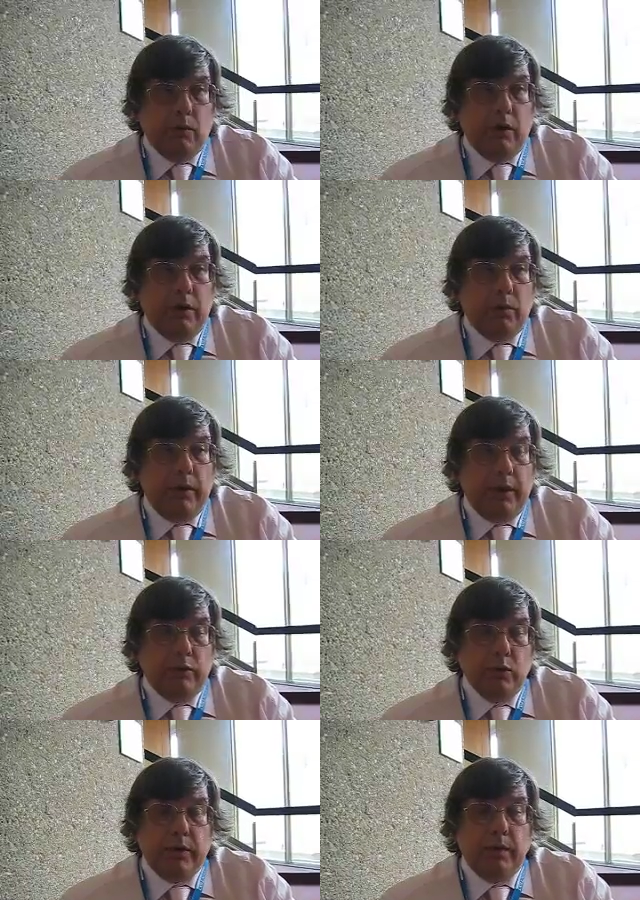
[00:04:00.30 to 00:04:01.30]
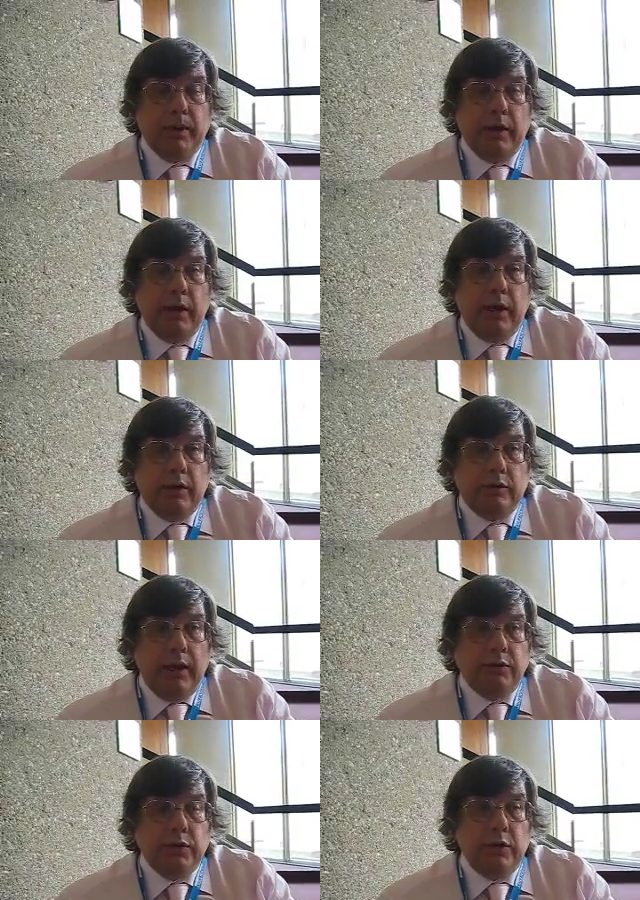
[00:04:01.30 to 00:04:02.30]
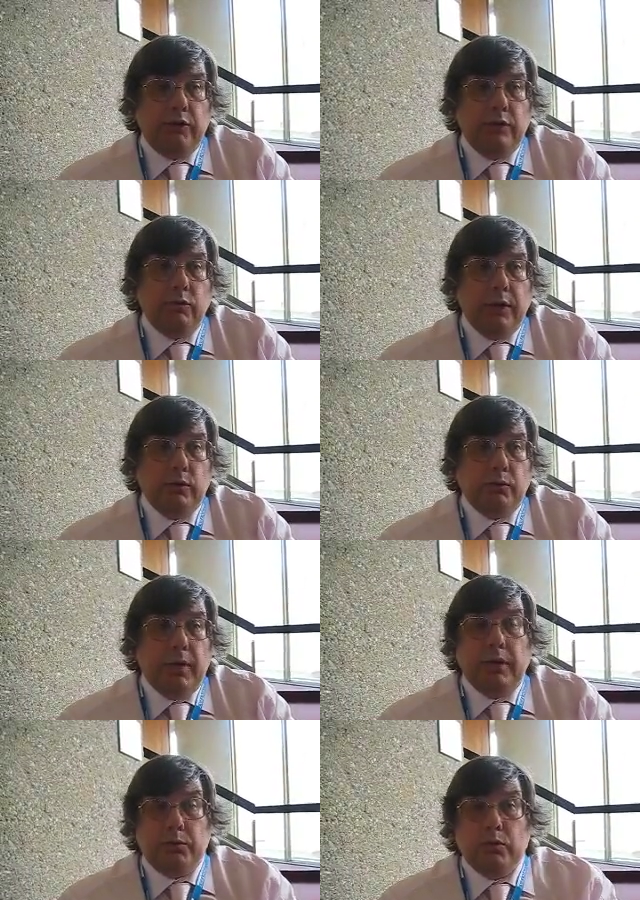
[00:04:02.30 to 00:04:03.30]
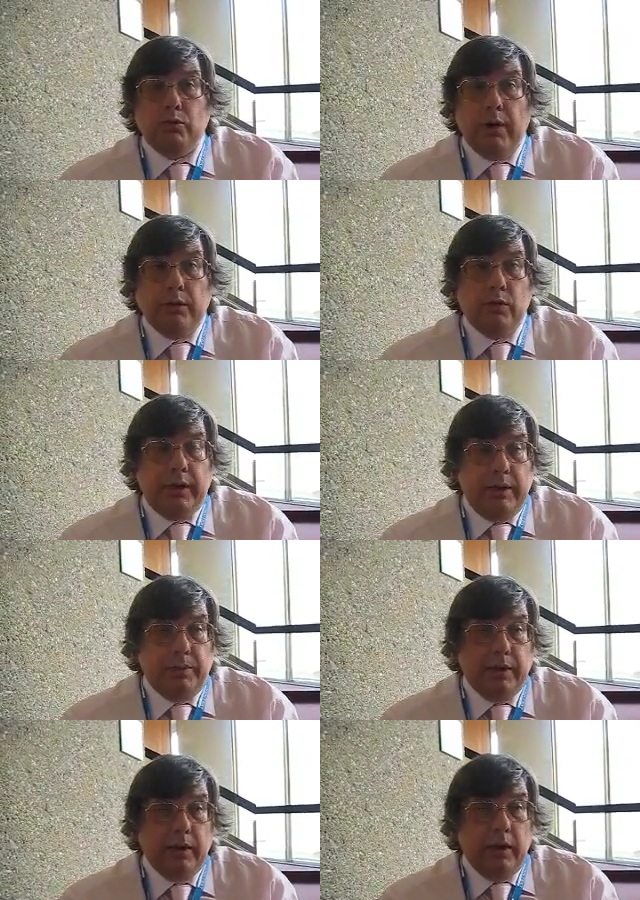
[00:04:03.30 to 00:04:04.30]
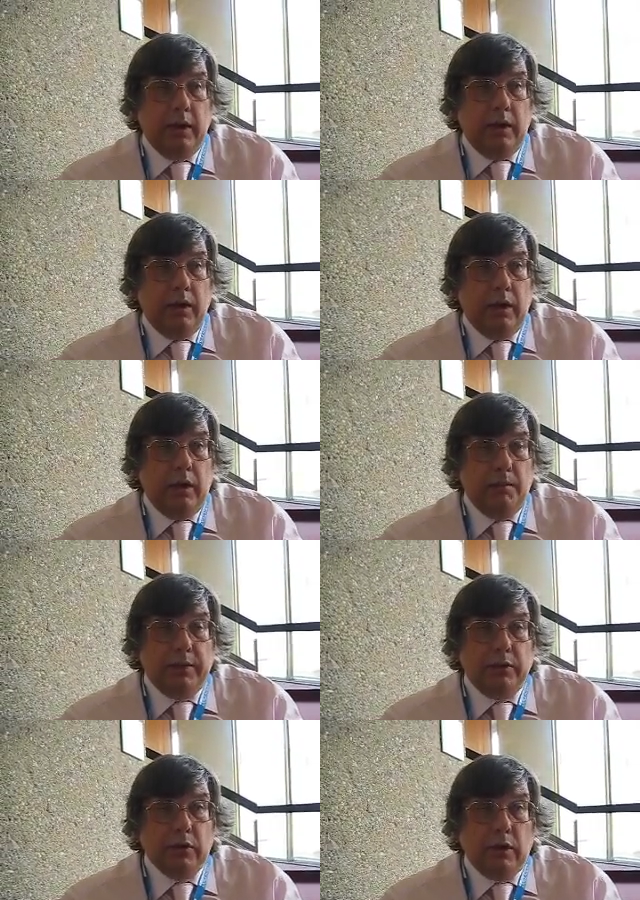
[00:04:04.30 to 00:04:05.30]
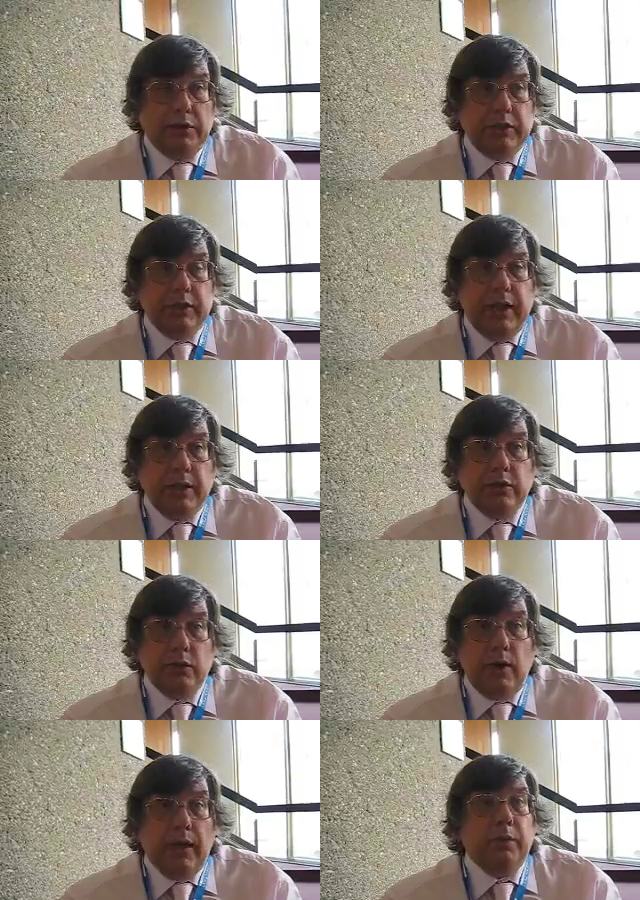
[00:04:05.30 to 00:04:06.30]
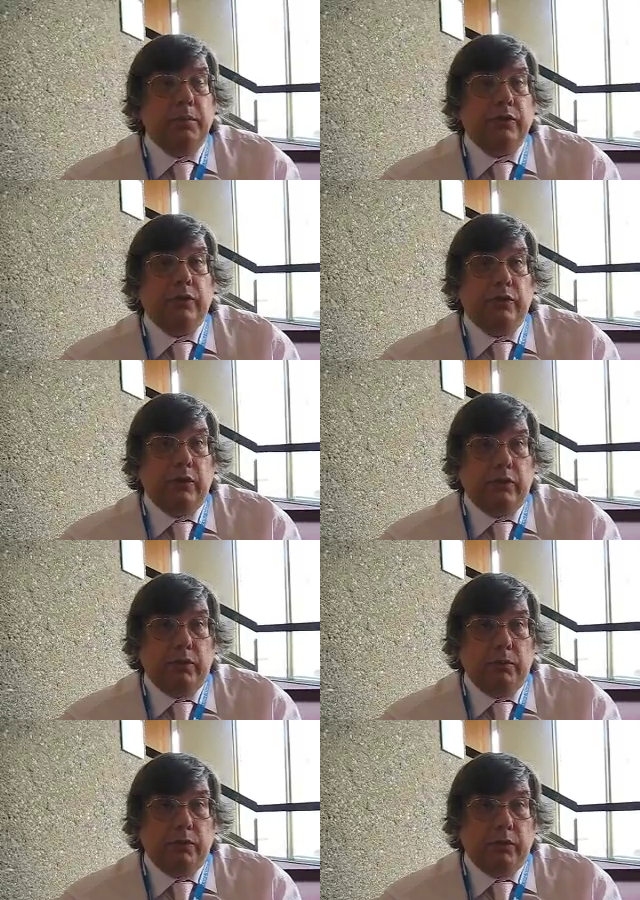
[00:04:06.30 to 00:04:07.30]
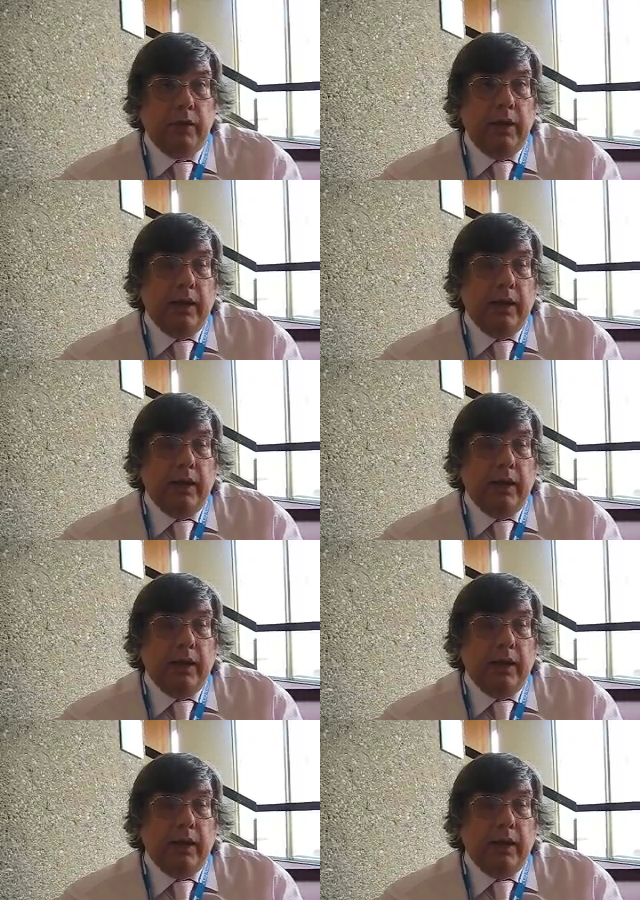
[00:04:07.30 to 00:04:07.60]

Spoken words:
work, where they're talking about introducing records management or record keeping methodologies into other business systems.